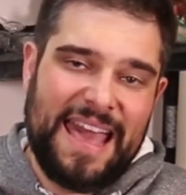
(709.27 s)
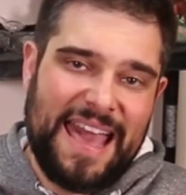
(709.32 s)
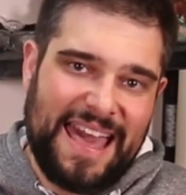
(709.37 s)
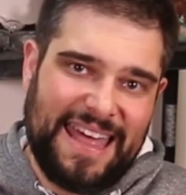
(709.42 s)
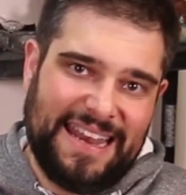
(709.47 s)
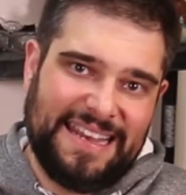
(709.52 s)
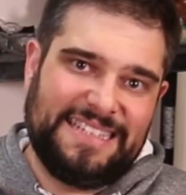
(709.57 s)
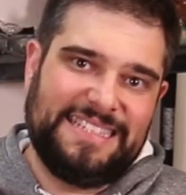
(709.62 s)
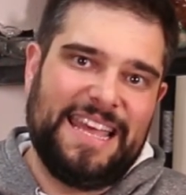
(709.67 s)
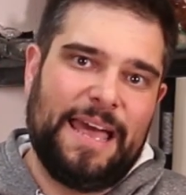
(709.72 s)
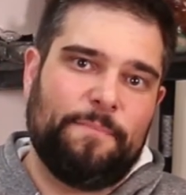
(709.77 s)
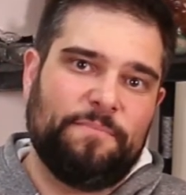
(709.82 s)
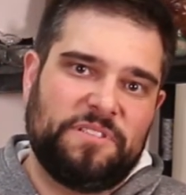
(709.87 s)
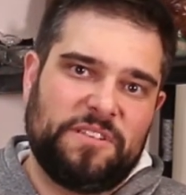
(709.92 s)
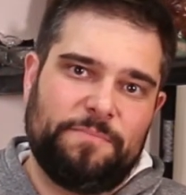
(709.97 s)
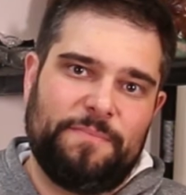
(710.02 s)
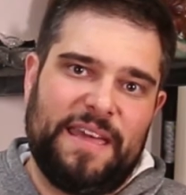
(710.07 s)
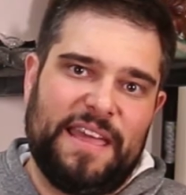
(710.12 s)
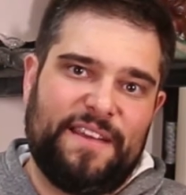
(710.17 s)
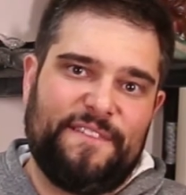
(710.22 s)
and attempt to
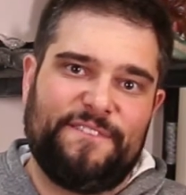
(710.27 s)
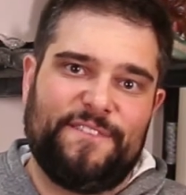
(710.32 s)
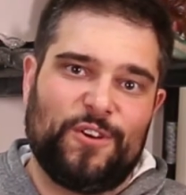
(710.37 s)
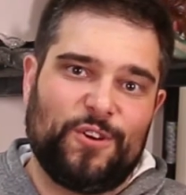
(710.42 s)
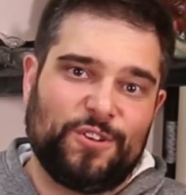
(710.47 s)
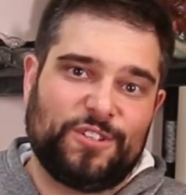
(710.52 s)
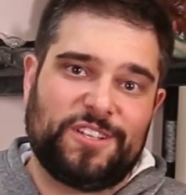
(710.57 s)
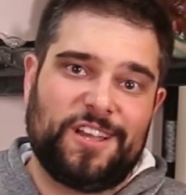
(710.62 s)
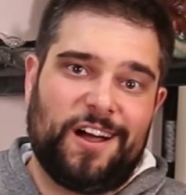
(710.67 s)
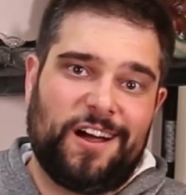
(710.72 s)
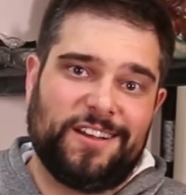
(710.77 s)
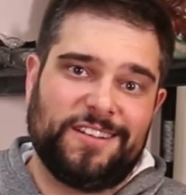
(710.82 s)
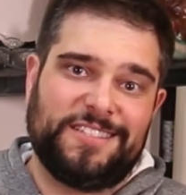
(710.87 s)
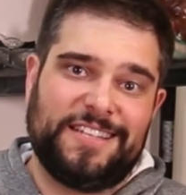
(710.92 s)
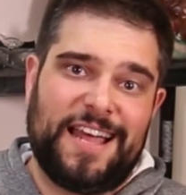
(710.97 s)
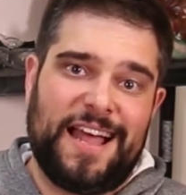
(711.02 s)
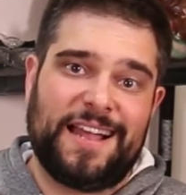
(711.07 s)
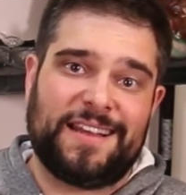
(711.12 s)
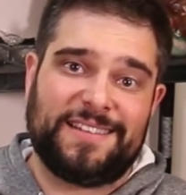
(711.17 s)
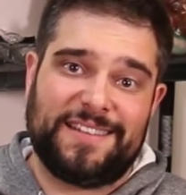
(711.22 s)
make first
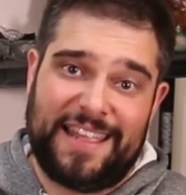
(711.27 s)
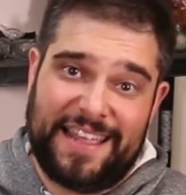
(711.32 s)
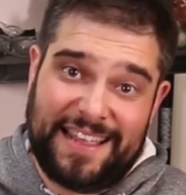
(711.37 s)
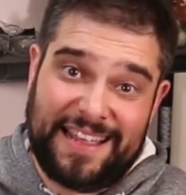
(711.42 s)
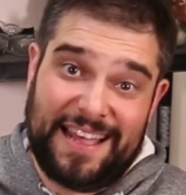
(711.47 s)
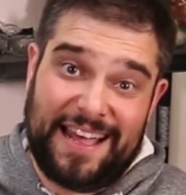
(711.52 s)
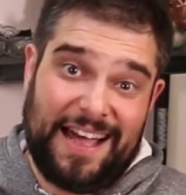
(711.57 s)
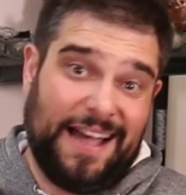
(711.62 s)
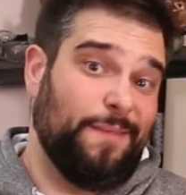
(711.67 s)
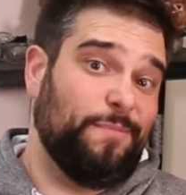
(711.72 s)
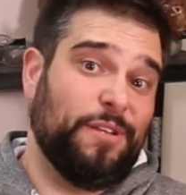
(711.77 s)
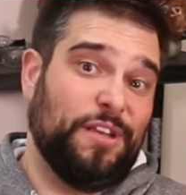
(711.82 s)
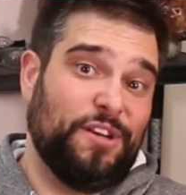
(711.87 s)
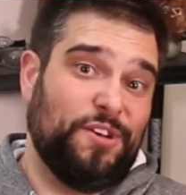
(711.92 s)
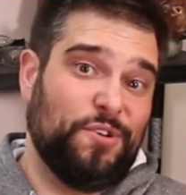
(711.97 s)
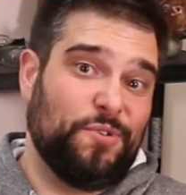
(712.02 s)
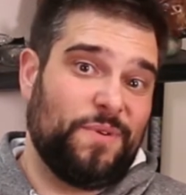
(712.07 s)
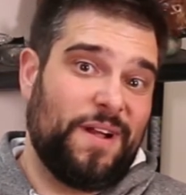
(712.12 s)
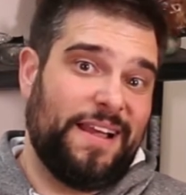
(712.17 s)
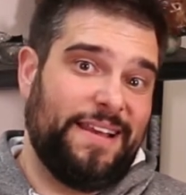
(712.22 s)
contact like I'm going to
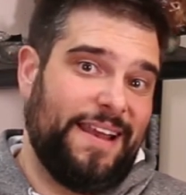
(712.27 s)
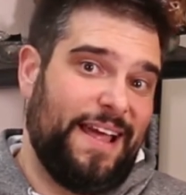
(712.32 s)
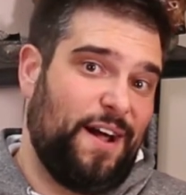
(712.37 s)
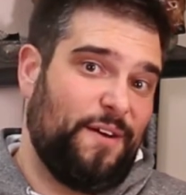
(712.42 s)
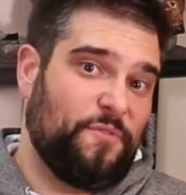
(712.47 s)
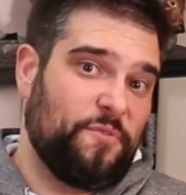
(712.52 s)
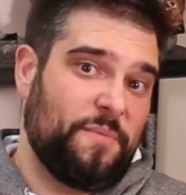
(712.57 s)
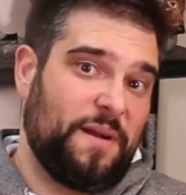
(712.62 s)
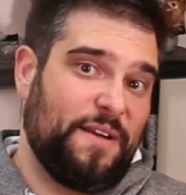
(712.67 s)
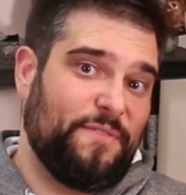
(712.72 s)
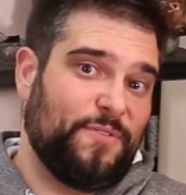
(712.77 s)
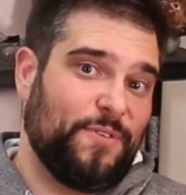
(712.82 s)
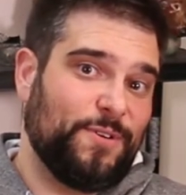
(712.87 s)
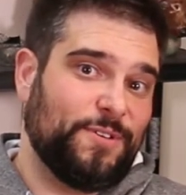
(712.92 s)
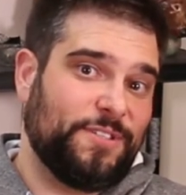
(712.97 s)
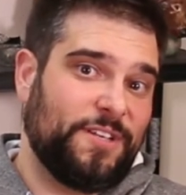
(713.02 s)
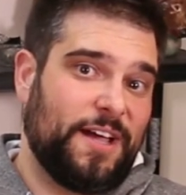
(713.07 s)
do right now for my first